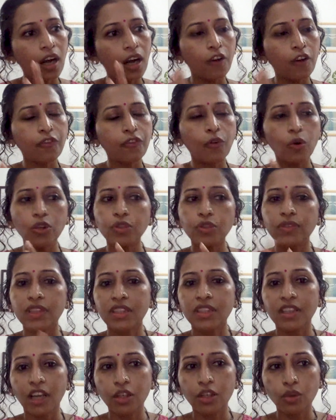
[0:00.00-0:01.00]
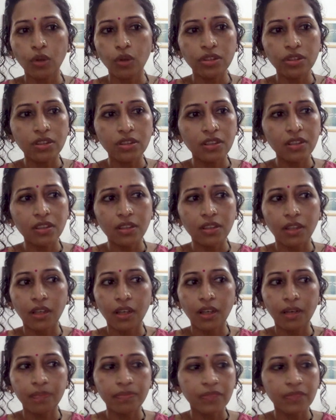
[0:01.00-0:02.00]
Of course, with the adolescent,
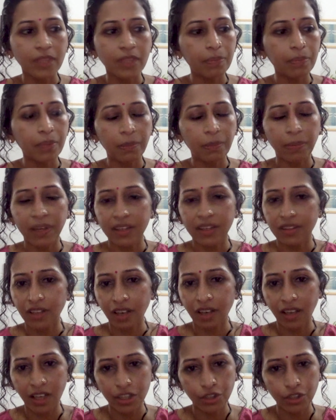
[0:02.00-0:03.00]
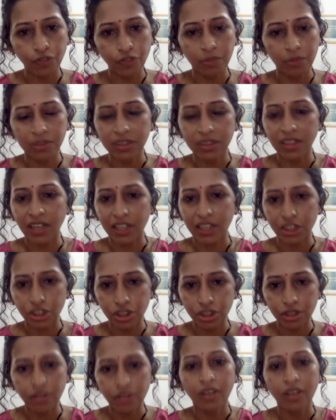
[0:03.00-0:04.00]
they prepare their lunch from
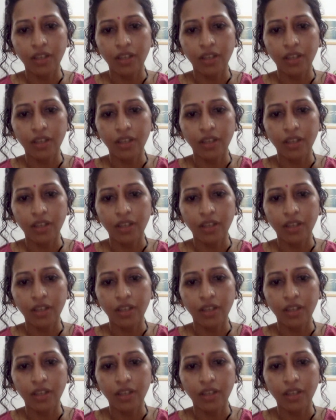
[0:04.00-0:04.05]
scratch.